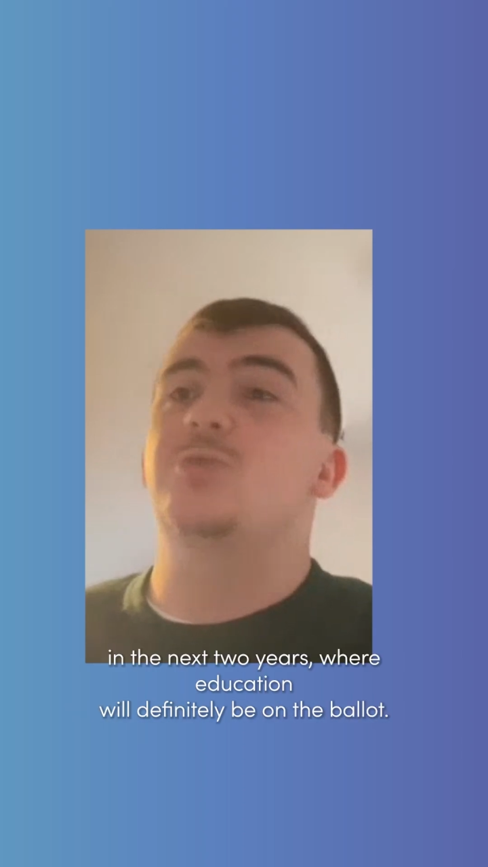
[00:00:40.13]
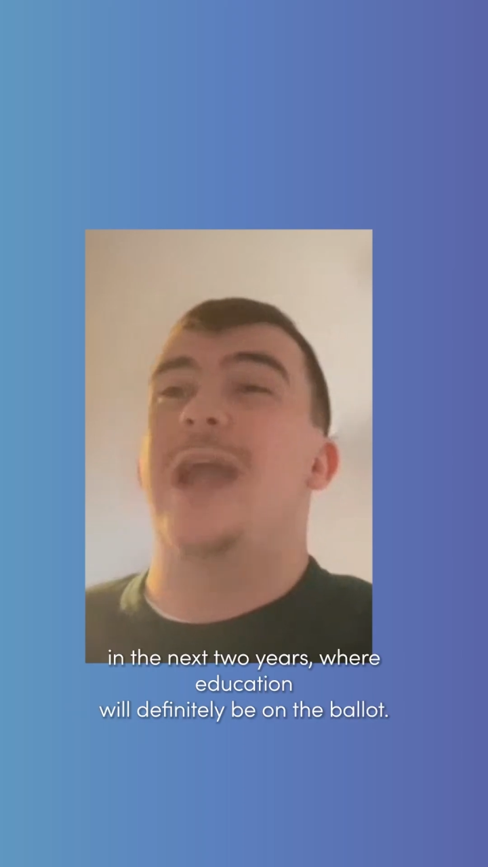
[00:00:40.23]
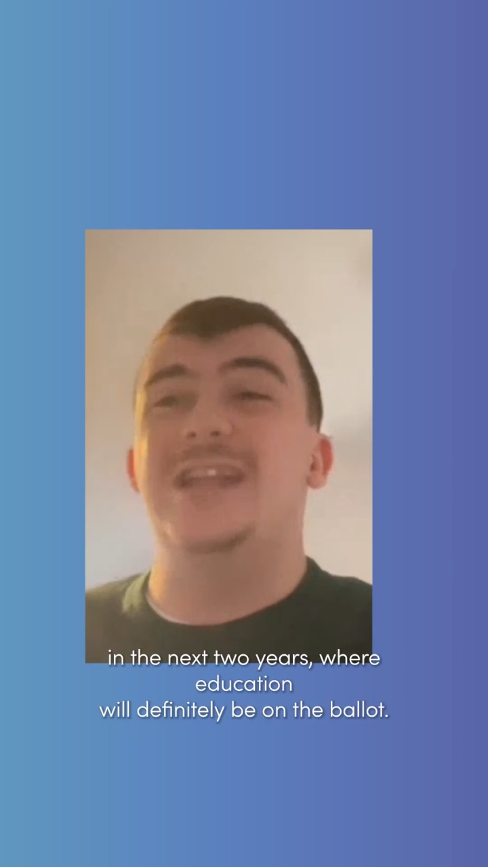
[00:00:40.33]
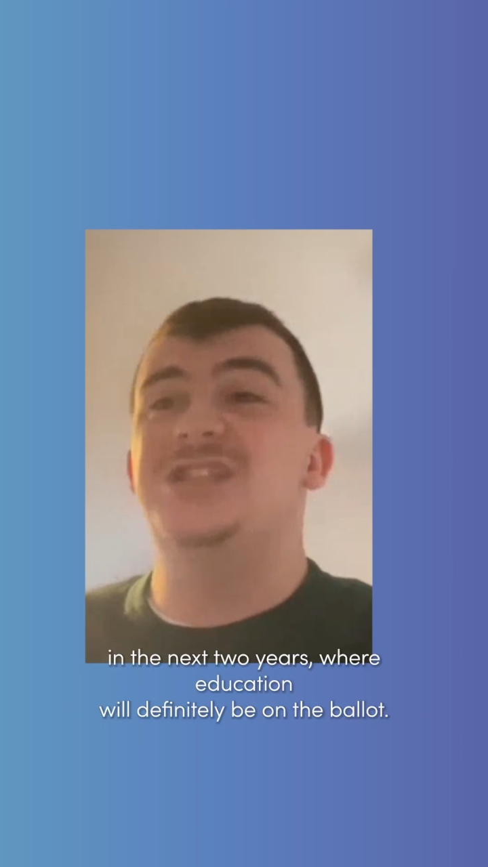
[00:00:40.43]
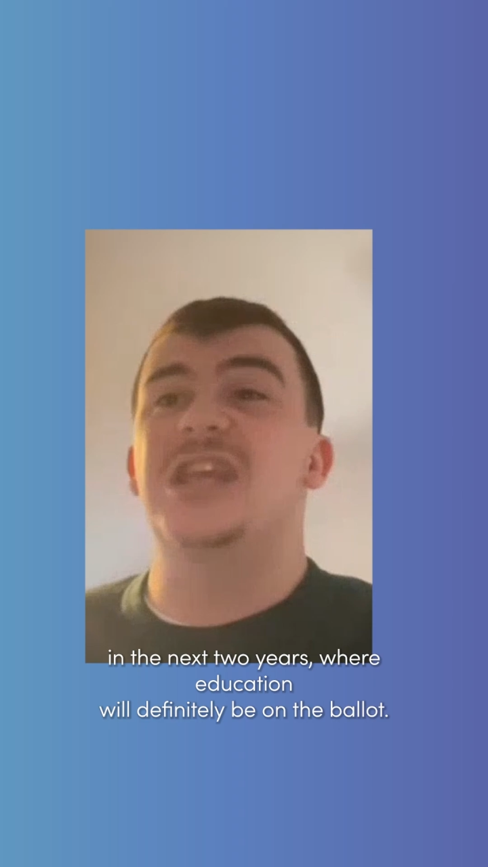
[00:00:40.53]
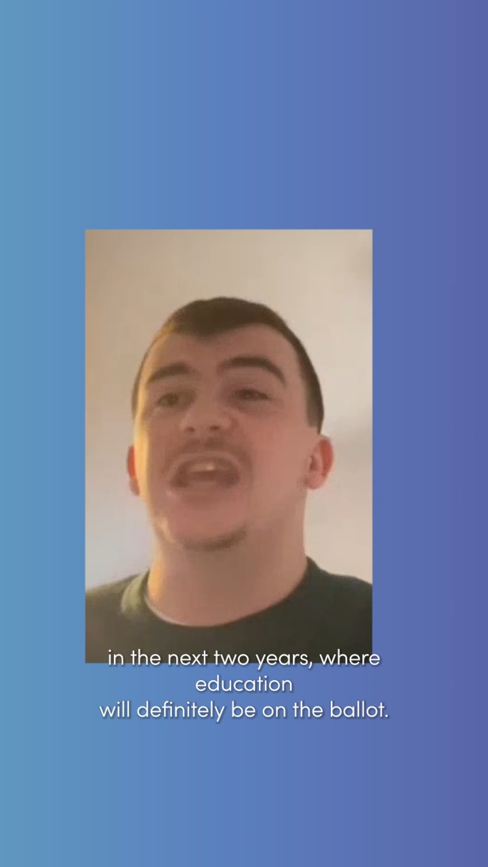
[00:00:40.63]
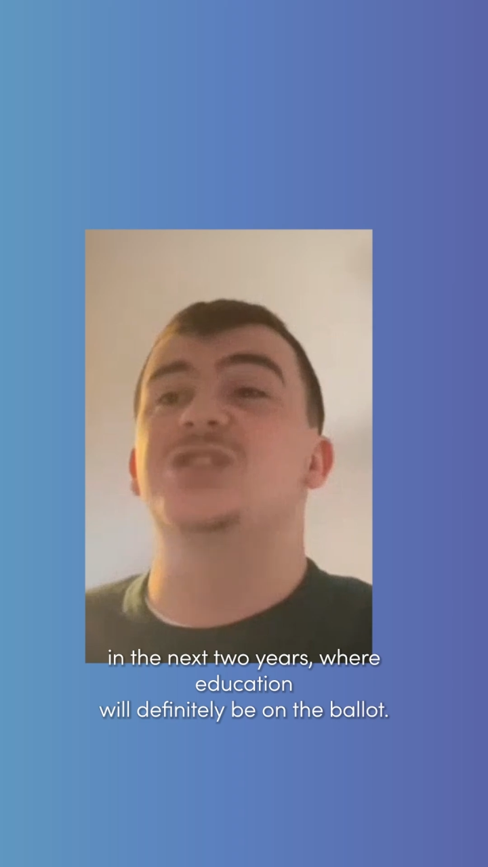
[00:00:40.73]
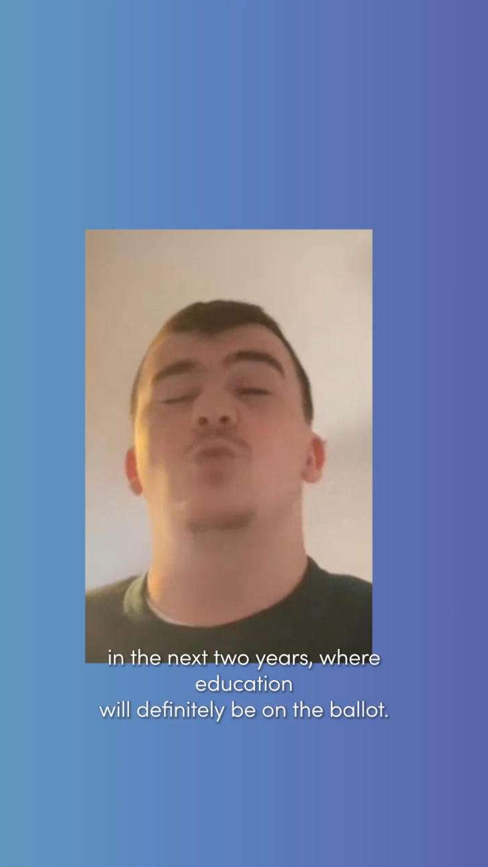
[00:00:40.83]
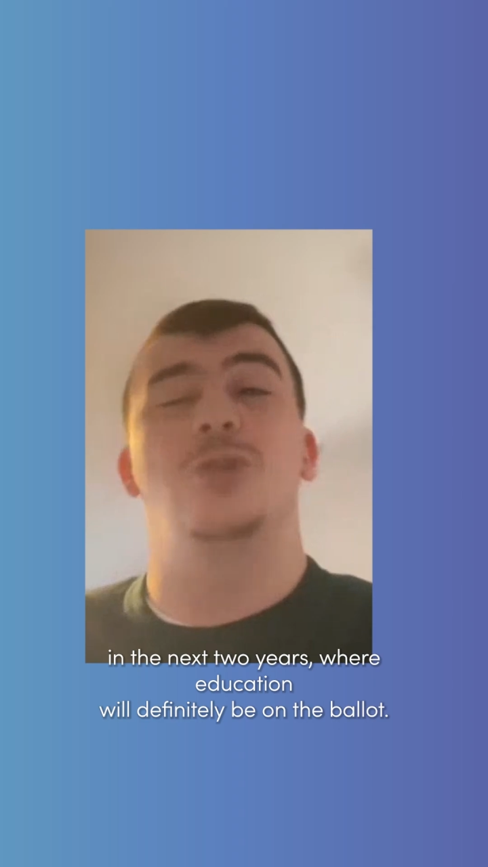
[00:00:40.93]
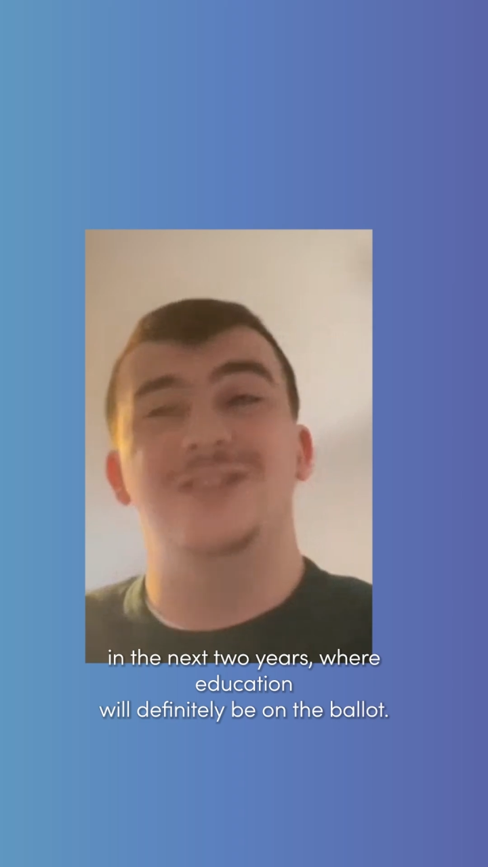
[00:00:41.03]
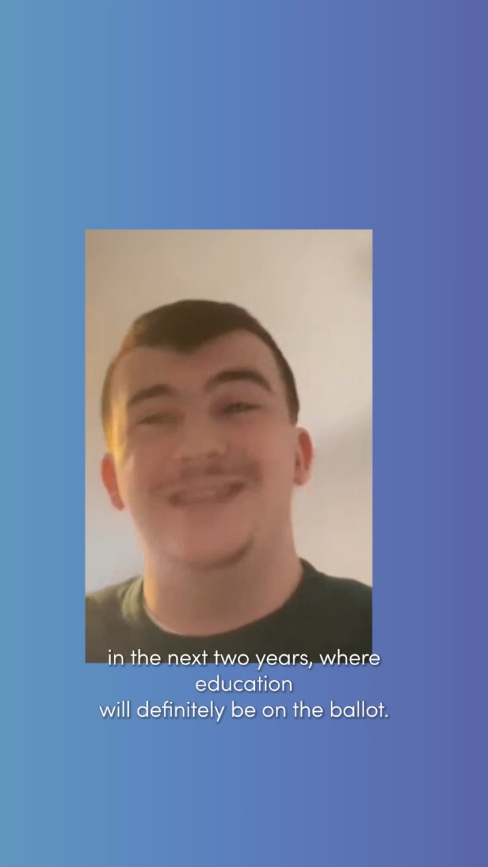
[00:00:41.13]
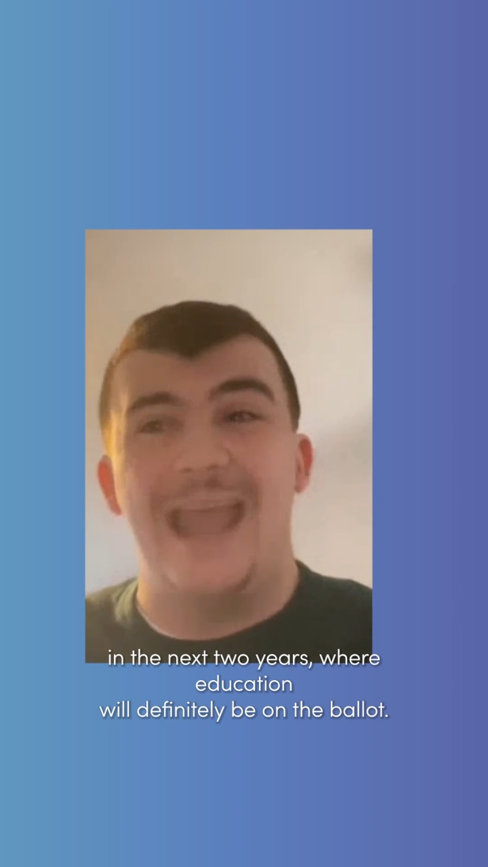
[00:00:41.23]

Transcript: where education will